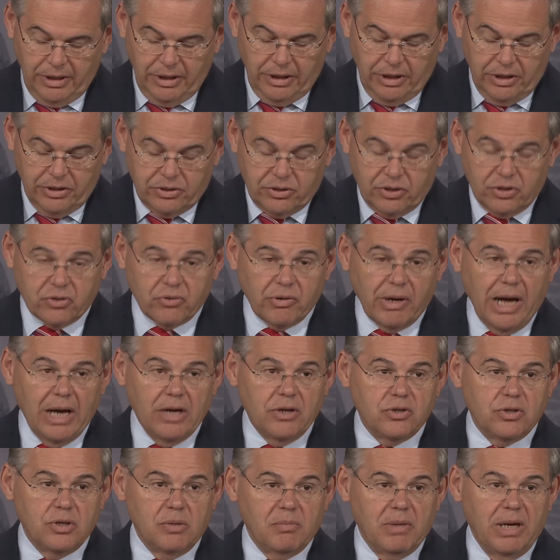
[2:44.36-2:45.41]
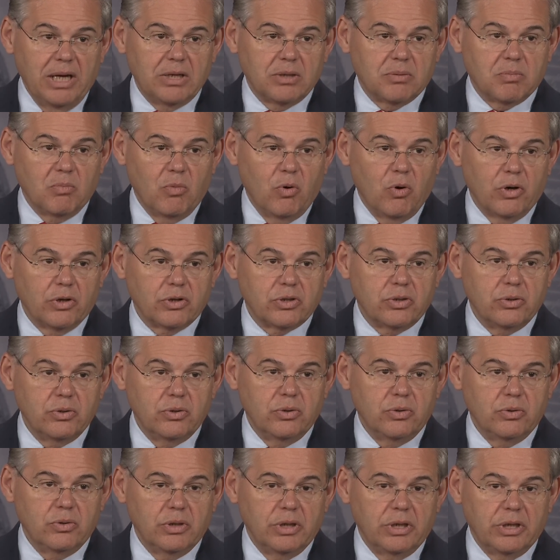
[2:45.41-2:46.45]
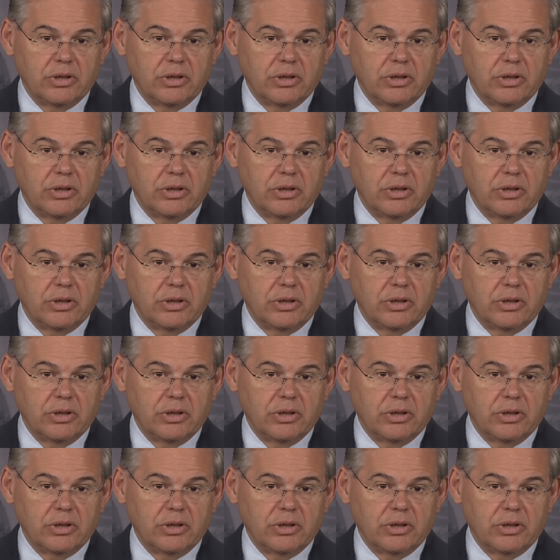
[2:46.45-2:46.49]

It's a strategy meant more to